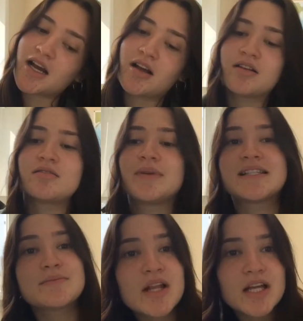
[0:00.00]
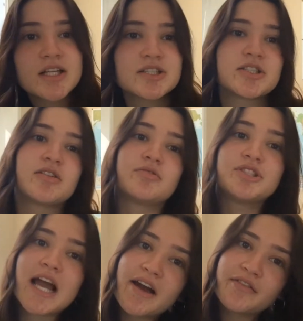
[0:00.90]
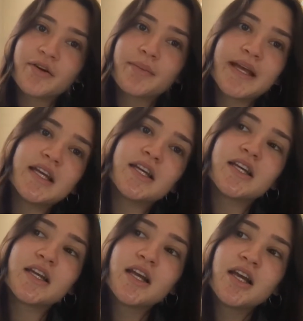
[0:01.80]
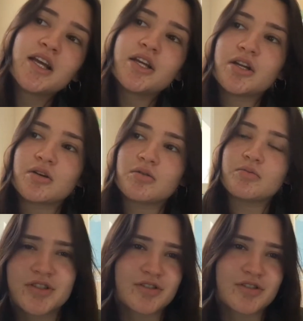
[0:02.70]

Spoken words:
I'll make some lunch, I'll go chat for a bit, you know.